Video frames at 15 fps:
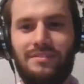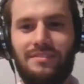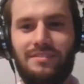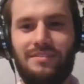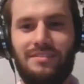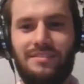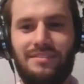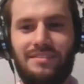
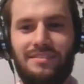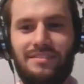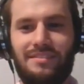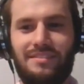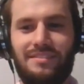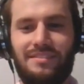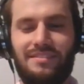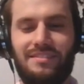
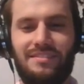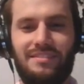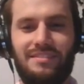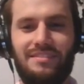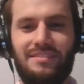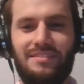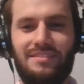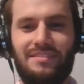
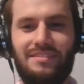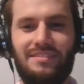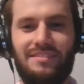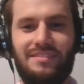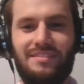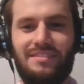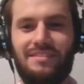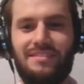
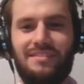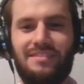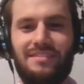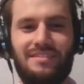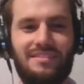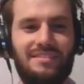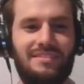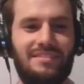
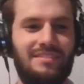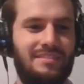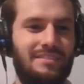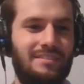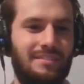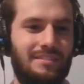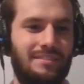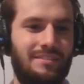
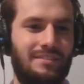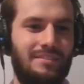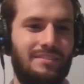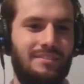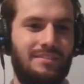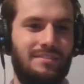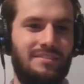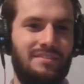
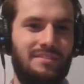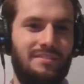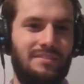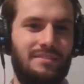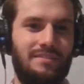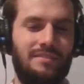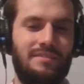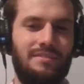
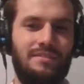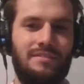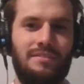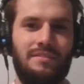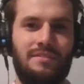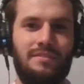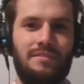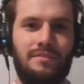
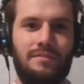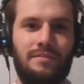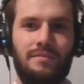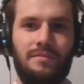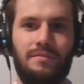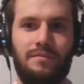This person isn't speaking.